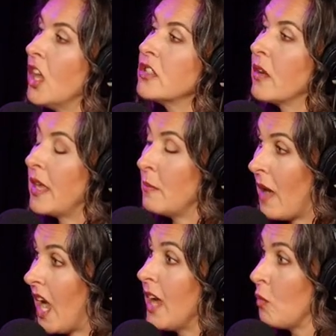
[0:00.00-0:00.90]
So, in
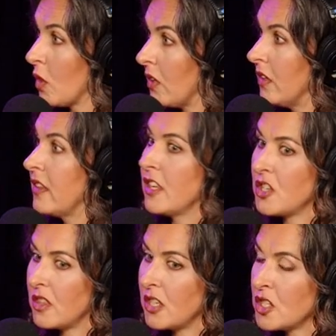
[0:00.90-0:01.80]
my world,
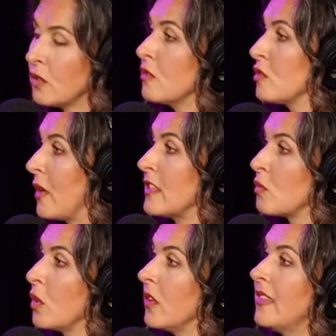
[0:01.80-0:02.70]
the, the children's
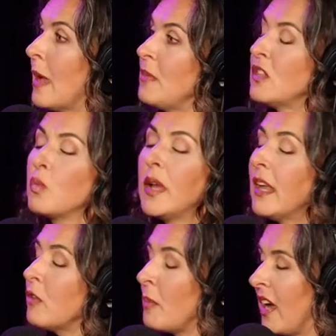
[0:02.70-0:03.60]
rights world, that means
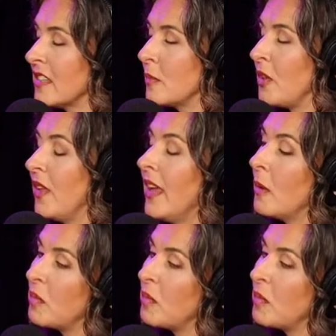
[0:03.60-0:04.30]
whenever possible,